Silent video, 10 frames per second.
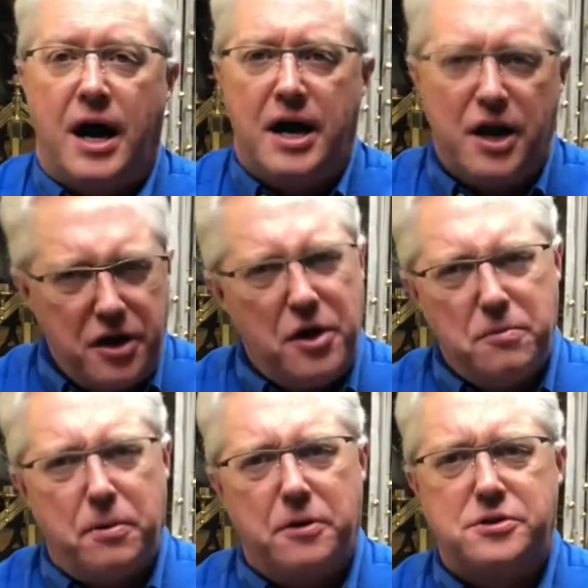an
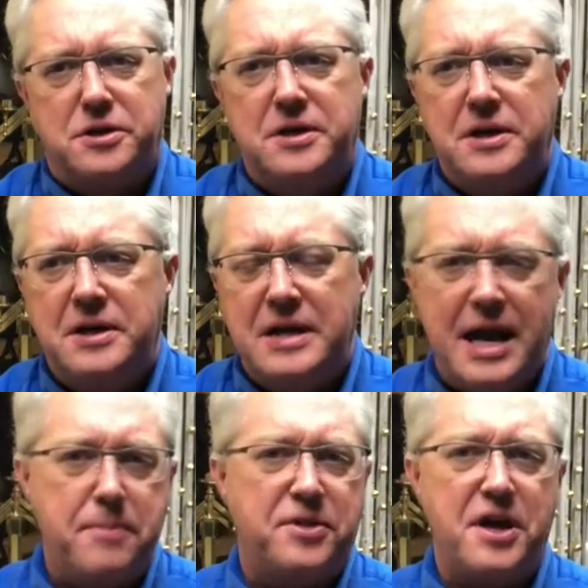unknown person
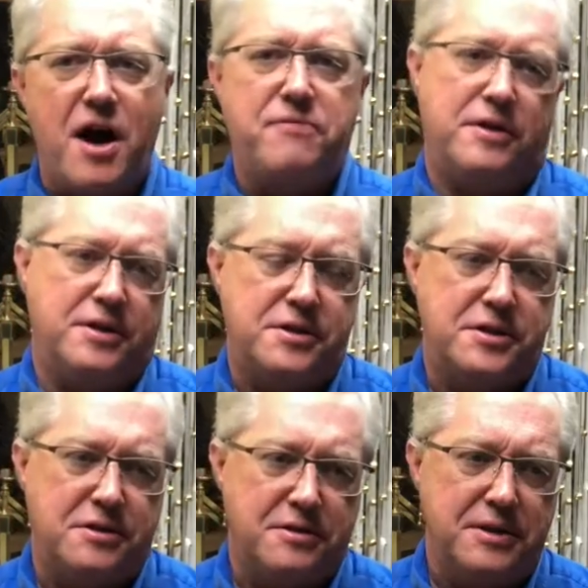named
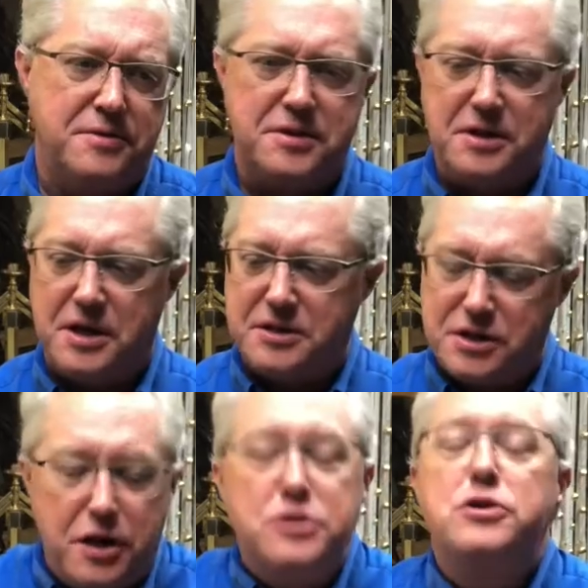Theophilus. It's
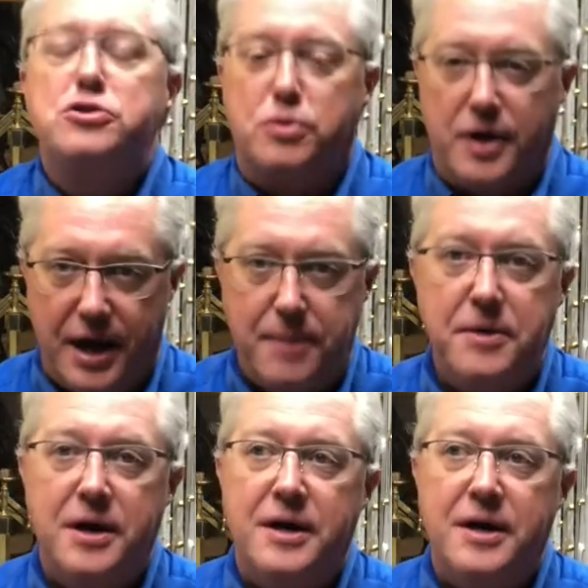an unusual name.